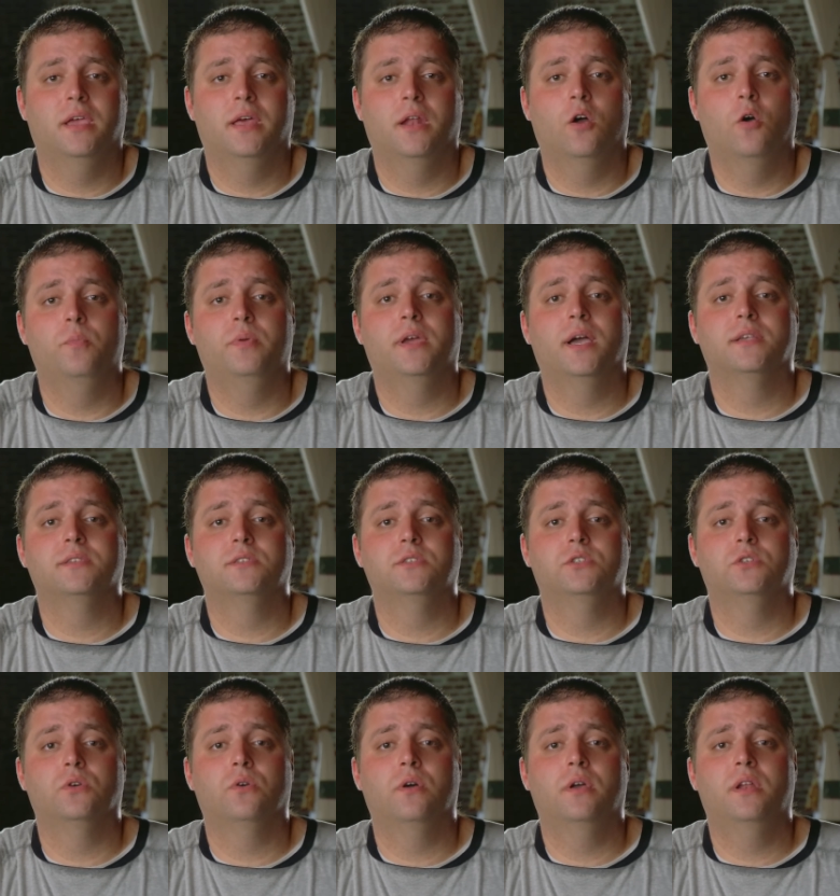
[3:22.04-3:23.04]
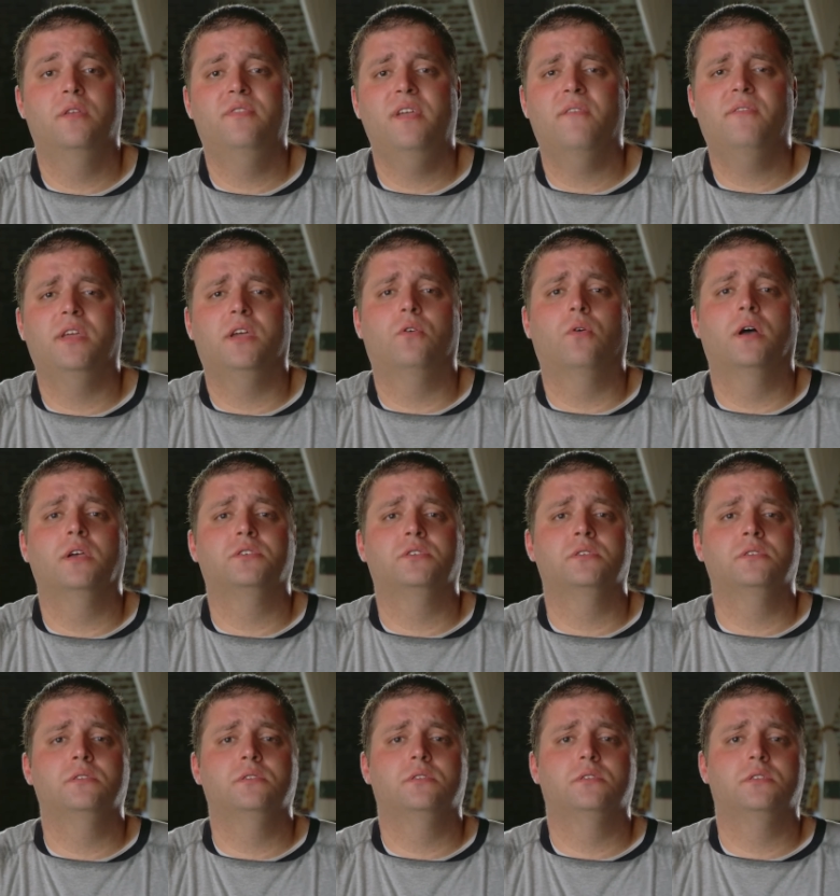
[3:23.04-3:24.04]
and I hope you guys enjoyed. If you have any
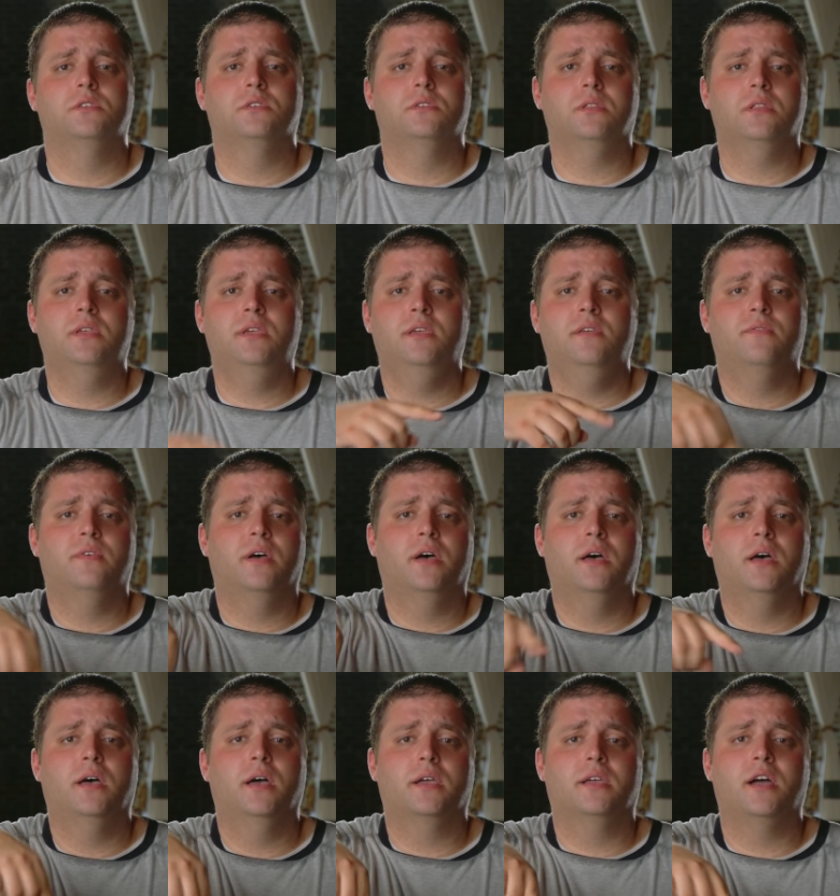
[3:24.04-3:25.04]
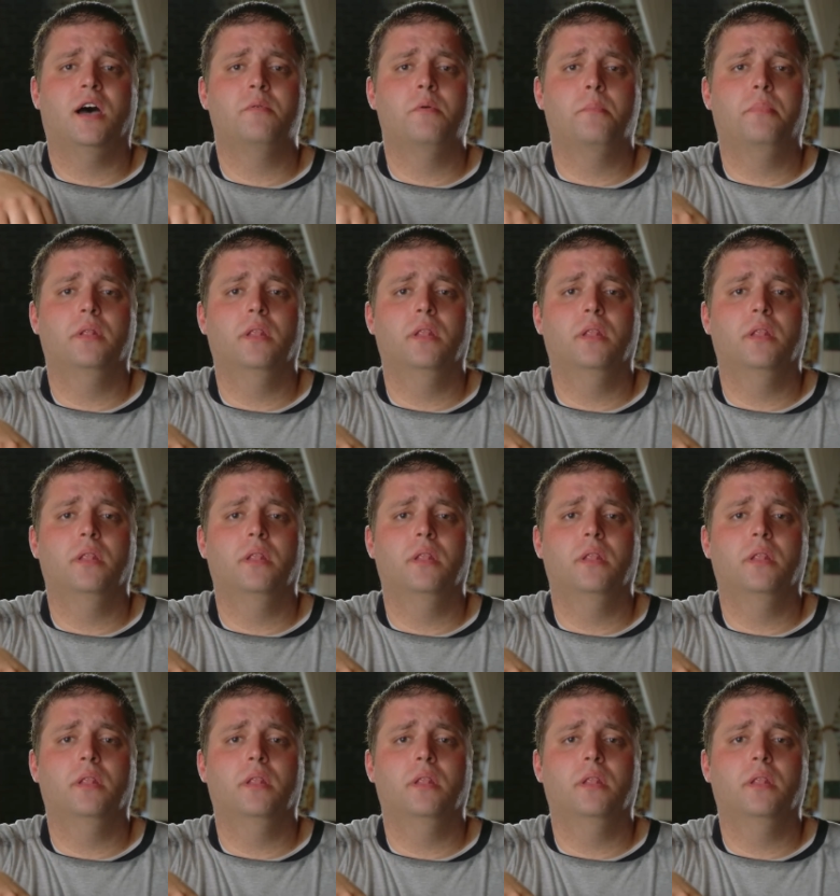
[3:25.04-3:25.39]
questions, just leave uh, a comment